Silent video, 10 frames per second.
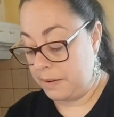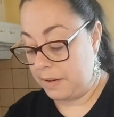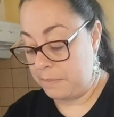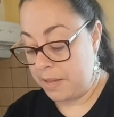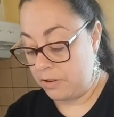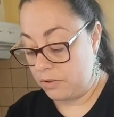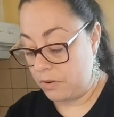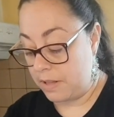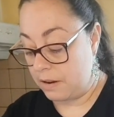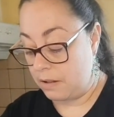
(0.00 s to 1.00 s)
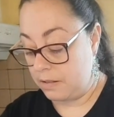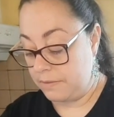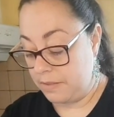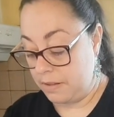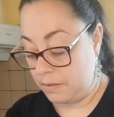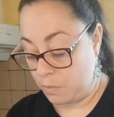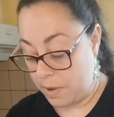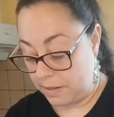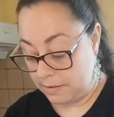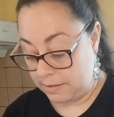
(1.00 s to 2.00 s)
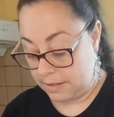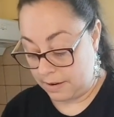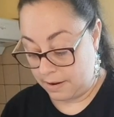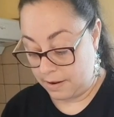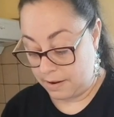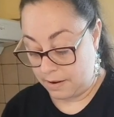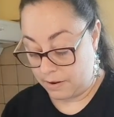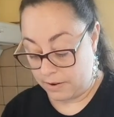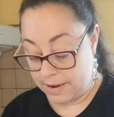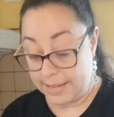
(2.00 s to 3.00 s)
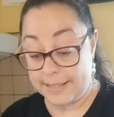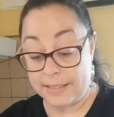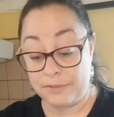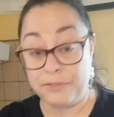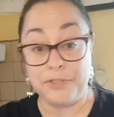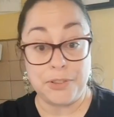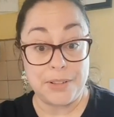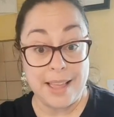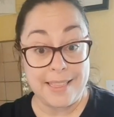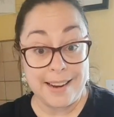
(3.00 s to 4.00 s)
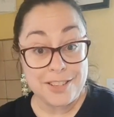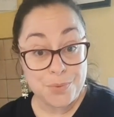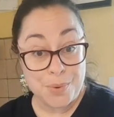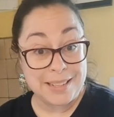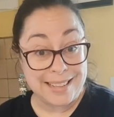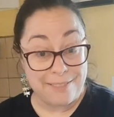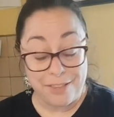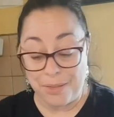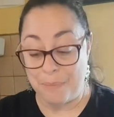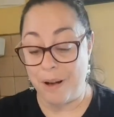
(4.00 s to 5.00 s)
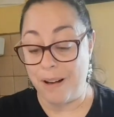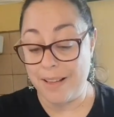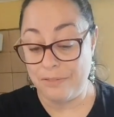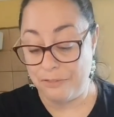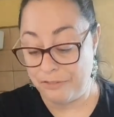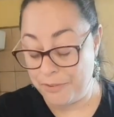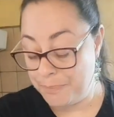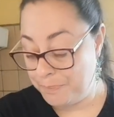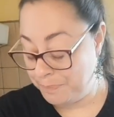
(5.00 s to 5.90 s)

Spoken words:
I'm going to make sure that all of these wells are nice and full, and then I just want to level them off.